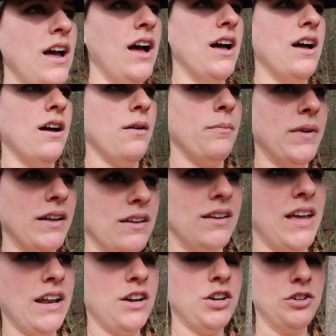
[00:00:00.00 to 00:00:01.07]

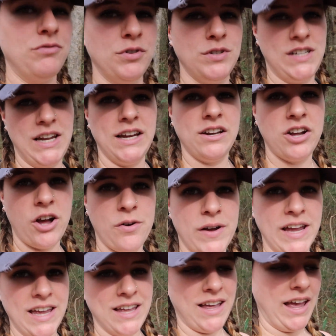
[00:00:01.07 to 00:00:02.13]
get a good routine
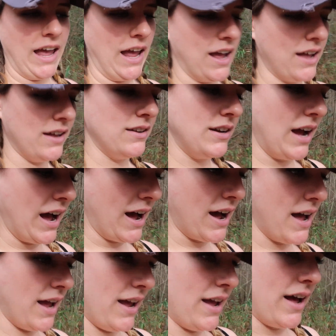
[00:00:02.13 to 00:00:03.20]
going. And
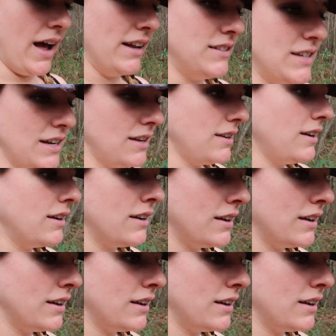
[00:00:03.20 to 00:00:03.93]
I did